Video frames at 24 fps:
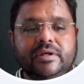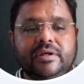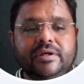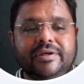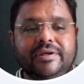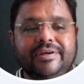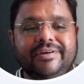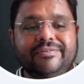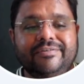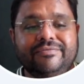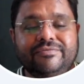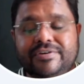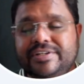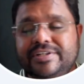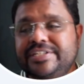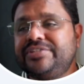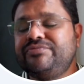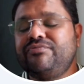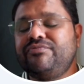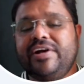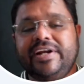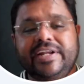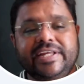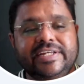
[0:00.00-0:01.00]
First
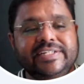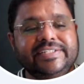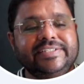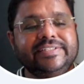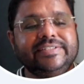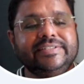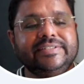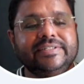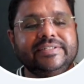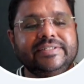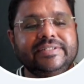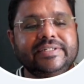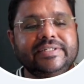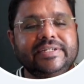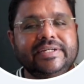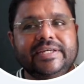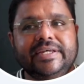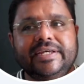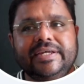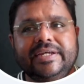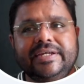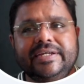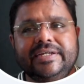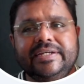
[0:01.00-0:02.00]
one is,
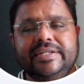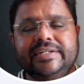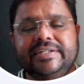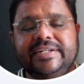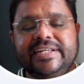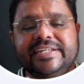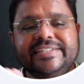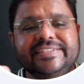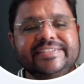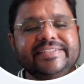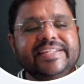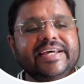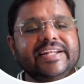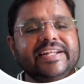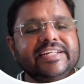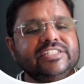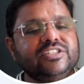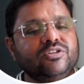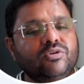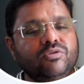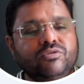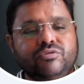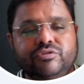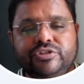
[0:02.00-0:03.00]
does there a
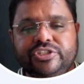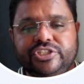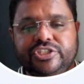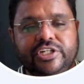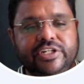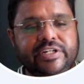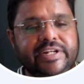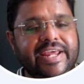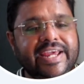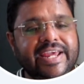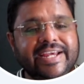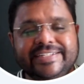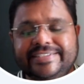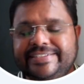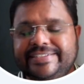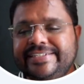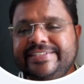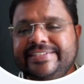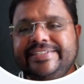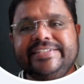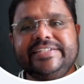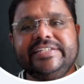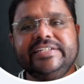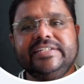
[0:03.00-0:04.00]
solution
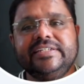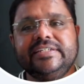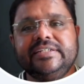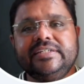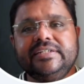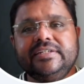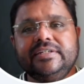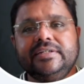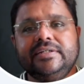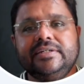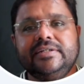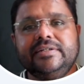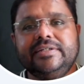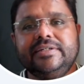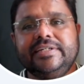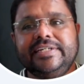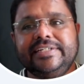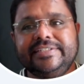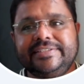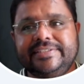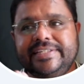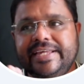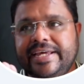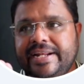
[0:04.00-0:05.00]
exist? Is
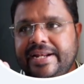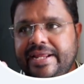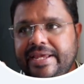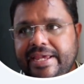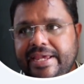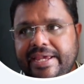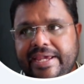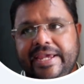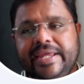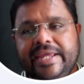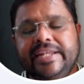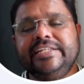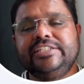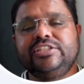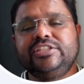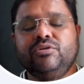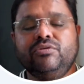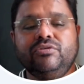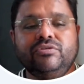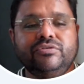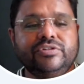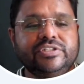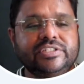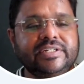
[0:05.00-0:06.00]
there any
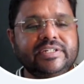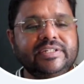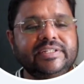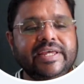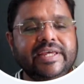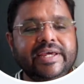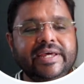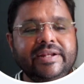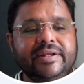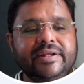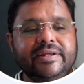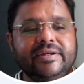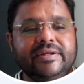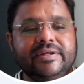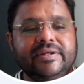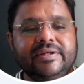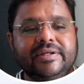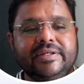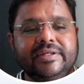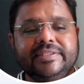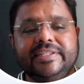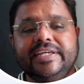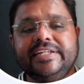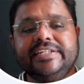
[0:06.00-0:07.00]
solution there?
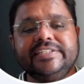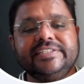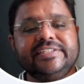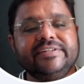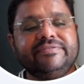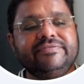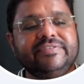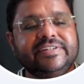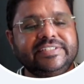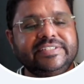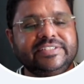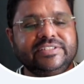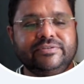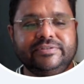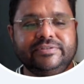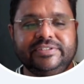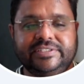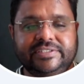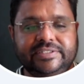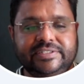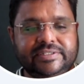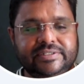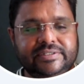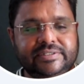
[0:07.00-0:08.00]
That is the first
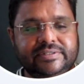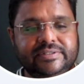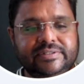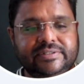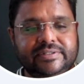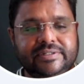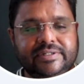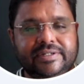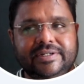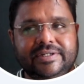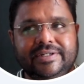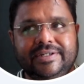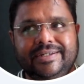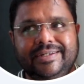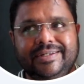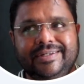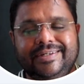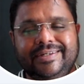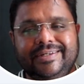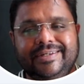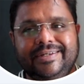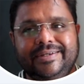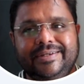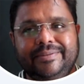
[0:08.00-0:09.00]
question.
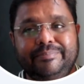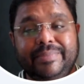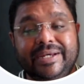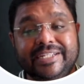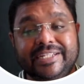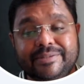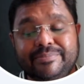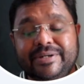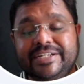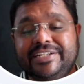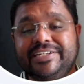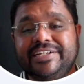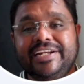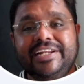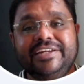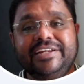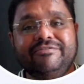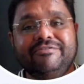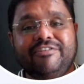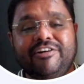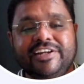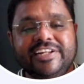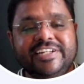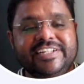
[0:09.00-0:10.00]
Mathematically,
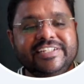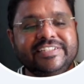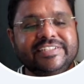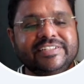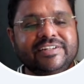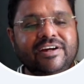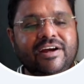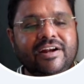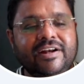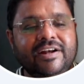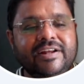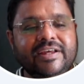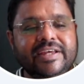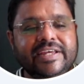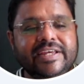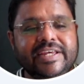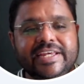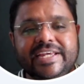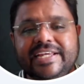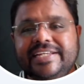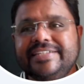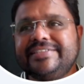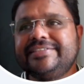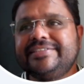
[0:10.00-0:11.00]
what it is called
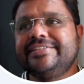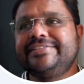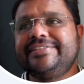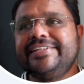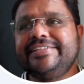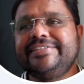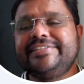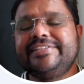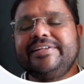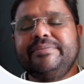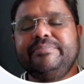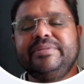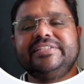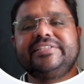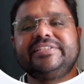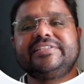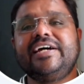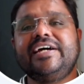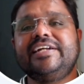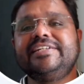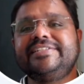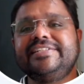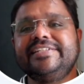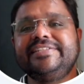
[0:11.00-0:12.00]
is the system is
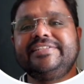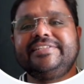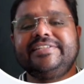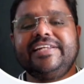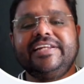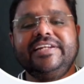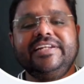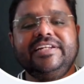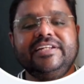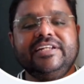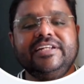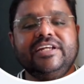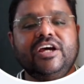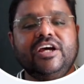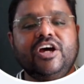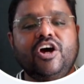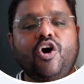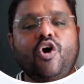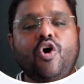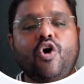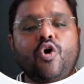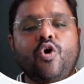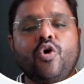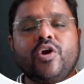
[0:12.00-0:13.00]
consistent
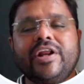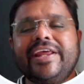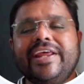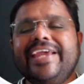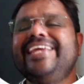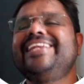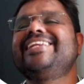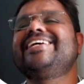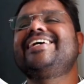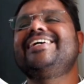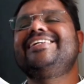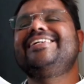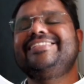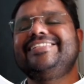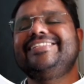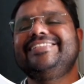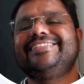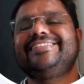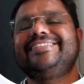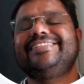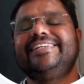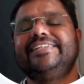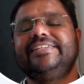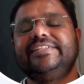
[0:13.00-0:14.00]
or
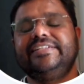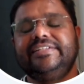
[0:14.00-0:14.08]
inconsistent.